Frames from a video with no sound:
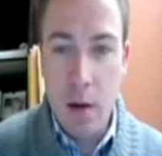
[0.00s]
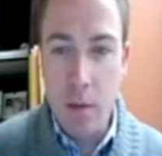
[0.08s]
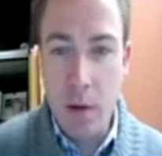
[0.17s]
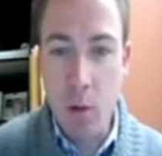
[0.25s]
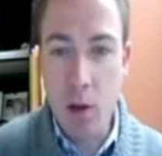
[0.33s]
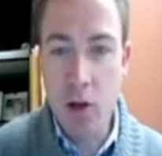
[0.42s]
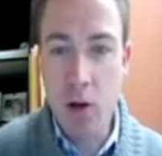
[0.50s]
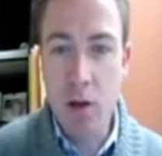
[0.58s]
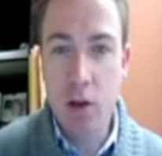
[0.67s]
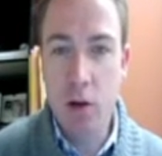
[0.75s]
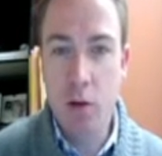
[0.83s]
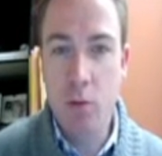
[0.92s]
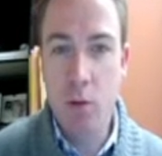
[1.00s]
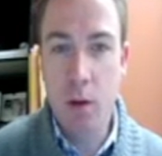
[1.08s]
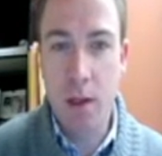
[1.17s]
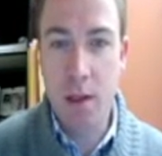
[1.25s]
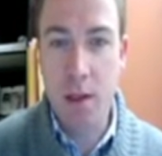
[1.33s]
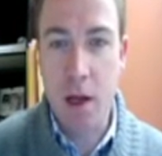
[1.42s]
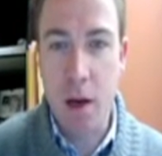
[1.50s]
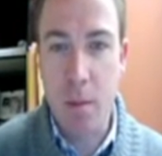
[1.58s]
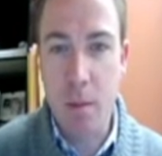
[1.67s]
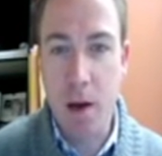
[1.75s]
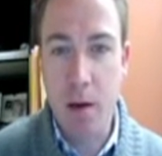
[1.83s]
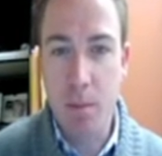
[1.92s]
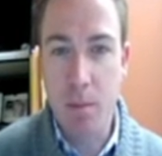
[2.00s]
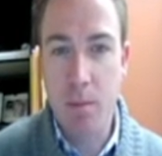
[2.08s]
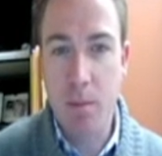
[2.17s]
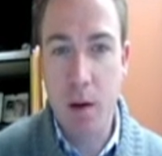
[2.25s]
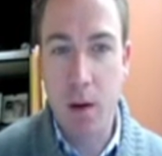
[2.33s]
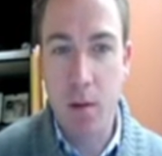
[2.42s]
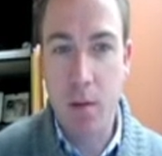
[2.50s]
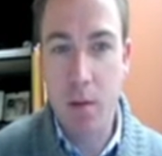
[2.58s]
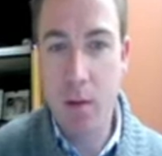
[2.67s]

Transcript: Now what you can do with this timeline, and